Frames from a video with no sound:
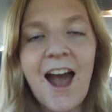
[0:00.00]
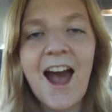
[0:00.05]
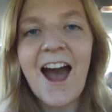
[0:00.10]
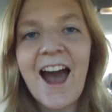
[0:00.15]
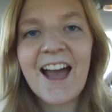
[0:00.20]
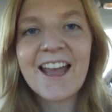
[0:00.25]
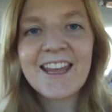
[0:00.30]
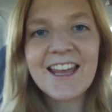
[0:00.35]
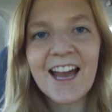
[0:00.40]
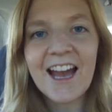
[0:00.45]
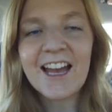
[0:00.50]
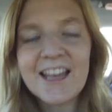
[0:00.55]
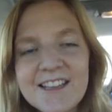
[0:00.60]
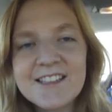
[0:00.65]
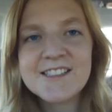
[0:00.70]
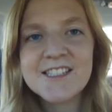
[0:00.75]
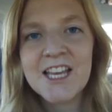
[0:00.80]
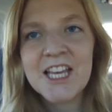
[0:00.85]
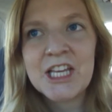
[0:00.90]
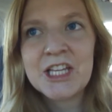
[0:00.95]
Hi
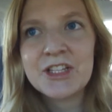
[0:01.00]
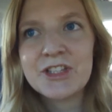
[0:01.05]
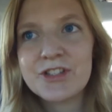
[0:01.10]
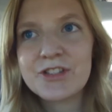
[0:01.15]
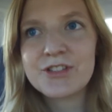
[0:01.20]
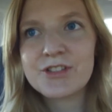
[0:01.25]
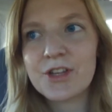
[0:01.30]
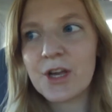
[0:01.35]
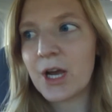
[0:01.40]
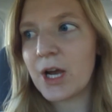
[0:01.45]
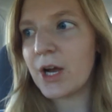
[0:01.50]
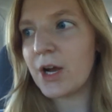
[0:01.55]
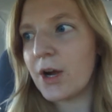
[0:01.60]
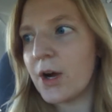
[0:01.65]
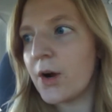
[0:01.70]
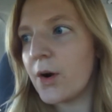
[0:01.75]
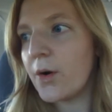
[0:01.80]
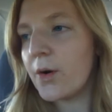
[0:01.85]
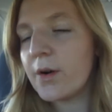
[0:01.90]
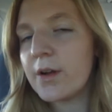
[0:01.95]
guys,
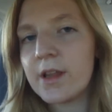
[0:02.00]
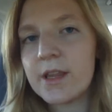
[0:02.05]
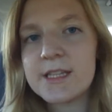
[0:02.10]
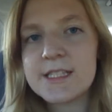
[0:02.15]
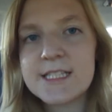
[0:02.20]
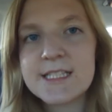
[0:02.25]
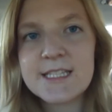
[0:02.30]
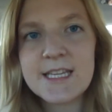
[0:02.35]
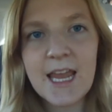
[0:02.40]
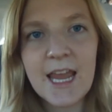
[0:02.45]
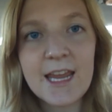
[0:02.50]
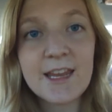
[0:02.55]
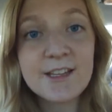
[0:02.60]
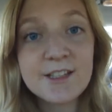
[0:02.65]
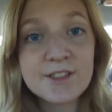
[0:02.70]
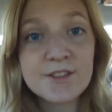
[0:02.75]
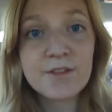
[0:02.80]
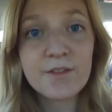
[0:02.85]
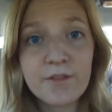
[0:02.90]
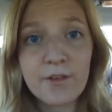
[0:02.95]
so today
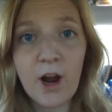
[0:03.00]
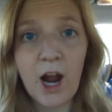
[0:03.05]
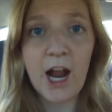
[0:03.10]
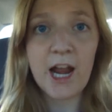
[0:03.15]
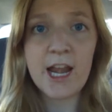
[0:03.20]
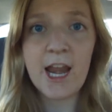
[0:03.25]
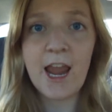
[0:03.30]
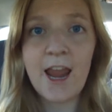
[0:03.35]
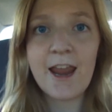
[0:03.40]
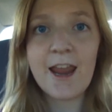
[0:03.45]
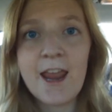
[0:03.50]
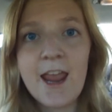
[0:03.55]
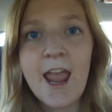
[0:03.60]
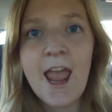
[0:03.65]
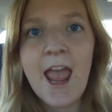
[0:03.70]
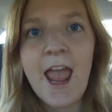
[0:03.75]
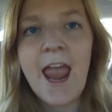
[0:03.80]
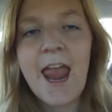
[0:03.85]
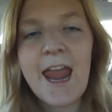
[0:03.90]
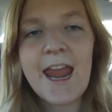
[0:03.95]
is Friday
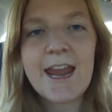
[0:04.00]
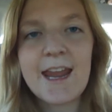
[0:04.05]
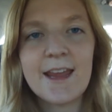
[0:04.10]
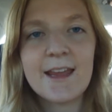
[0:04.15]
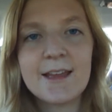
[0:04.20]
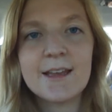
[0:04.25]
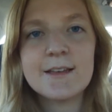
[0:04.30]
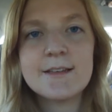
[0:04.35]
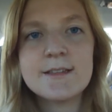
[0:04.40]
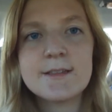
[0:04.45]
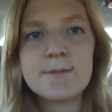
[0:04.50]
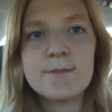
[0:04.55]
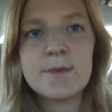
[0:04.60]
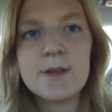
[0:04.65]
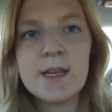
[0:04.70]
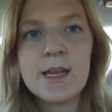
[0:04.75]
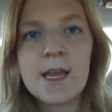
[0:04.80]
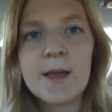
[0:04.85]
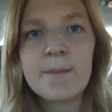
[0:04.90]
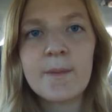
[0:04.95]
and
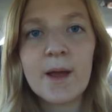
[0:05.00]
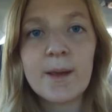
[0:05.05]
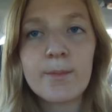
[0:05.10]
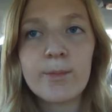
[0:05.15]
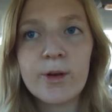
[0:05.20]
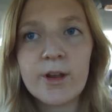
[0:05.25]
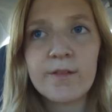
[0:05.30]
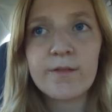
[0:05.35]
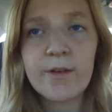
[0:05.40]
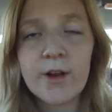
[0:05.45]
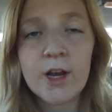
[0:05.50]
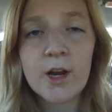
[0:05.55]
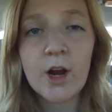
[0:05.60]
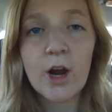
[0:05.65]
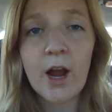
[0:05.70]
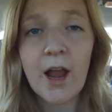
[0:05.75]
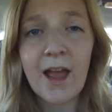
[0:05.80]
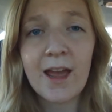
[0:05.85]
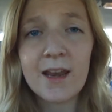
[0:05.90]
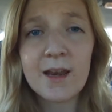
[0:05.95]
me and my boyfriend
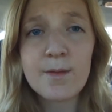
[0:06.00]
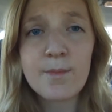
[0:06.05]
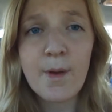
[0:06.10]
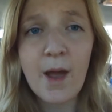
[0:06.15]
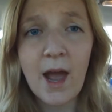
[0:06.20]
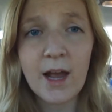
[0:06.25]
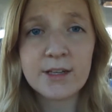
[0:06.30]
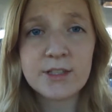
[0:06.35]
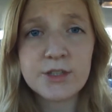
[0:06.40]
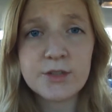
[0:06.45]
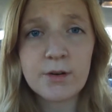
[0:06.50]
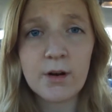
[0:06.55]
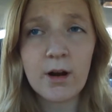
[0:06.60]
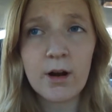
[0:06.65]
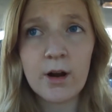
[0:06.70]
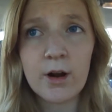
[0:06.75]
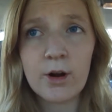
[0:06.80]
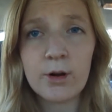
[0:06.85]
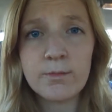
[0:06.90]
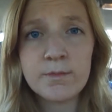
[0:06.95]
are headed back to
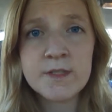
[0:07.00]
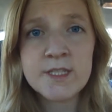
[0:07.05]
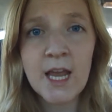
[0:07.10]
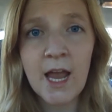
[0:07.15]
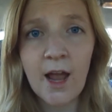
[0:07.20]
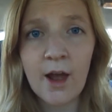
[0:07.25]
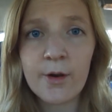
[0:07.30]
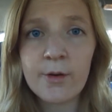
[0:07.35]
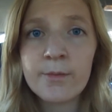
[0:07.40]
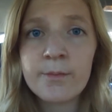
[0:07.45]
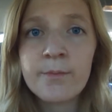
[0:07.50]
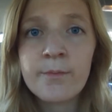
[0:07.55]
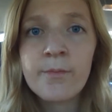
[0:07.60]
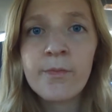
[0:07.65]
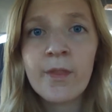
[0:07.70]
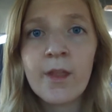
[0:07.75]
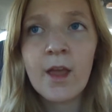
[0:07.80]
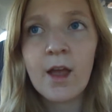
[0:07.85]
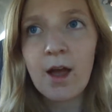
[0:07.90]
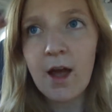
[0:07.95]
our hometown
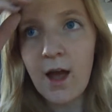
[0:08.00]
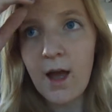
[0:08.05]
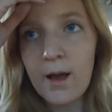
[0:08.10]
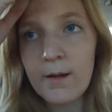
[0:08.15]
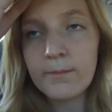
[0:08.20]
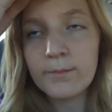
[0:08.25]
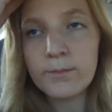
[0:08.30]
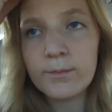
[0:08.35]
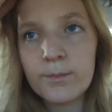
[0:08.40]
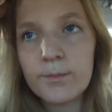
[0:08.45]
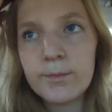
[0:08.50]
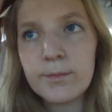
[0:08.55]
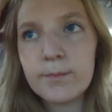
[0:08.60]
um,